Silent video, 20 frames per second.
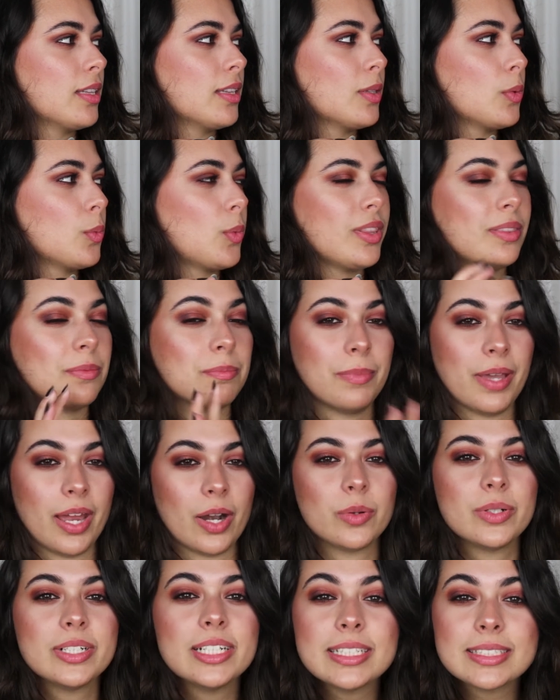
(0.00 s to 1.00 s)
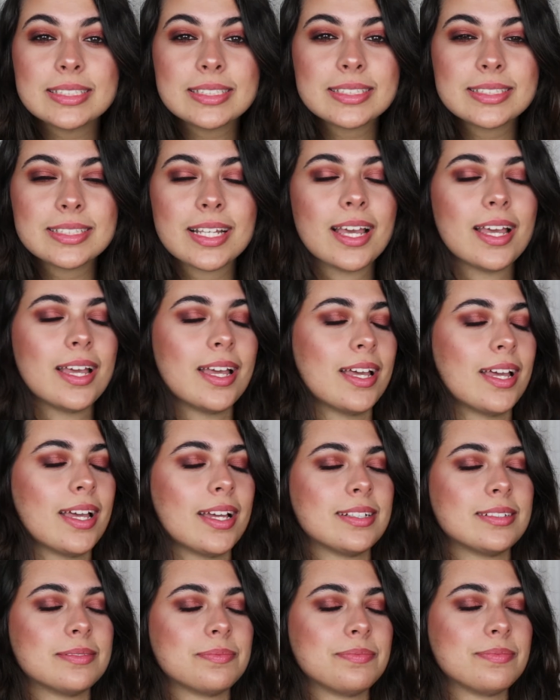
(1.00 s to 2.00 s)
with berries,
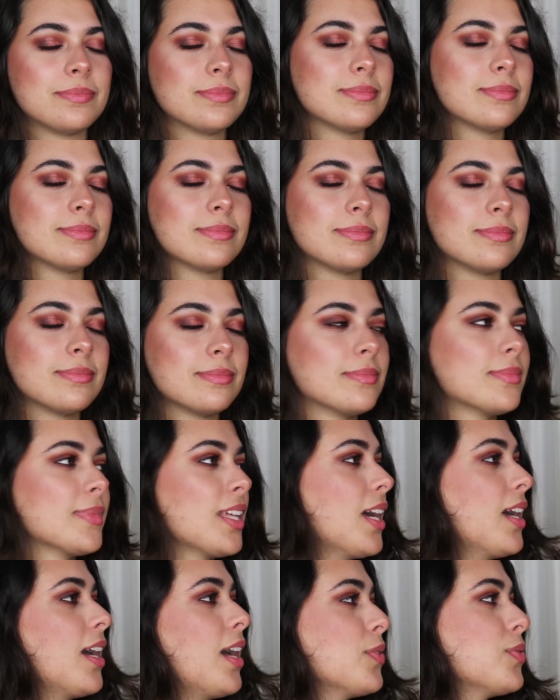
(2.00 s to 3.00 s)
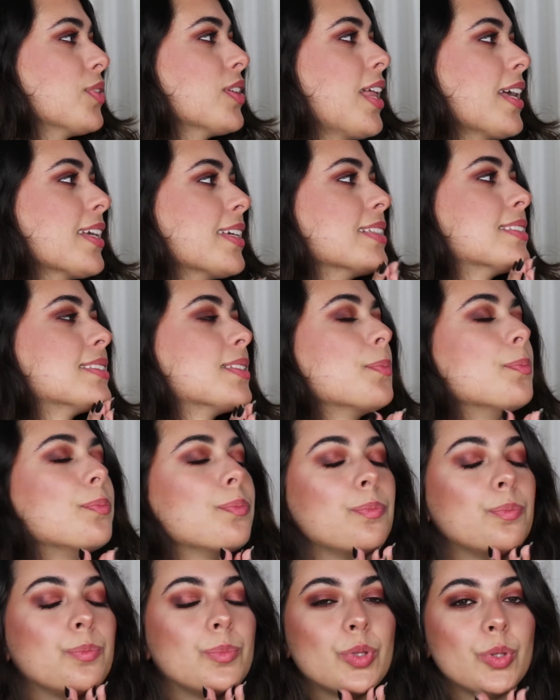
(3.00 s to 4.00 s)
and I feel like it's a
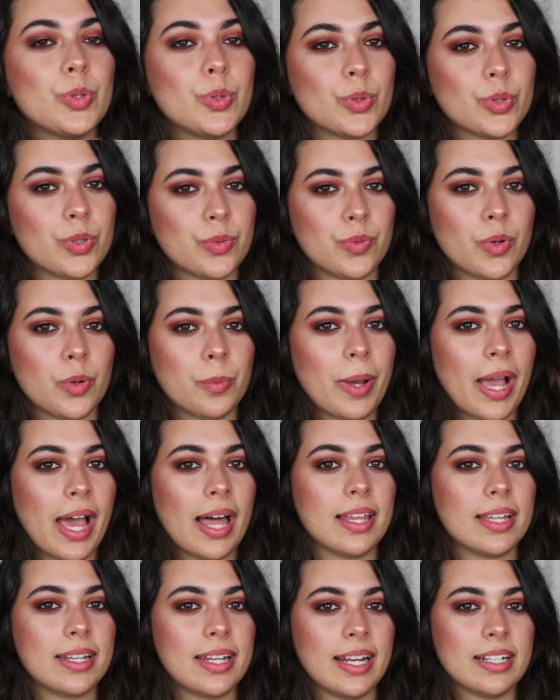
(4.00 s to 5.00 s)
beautiful palette,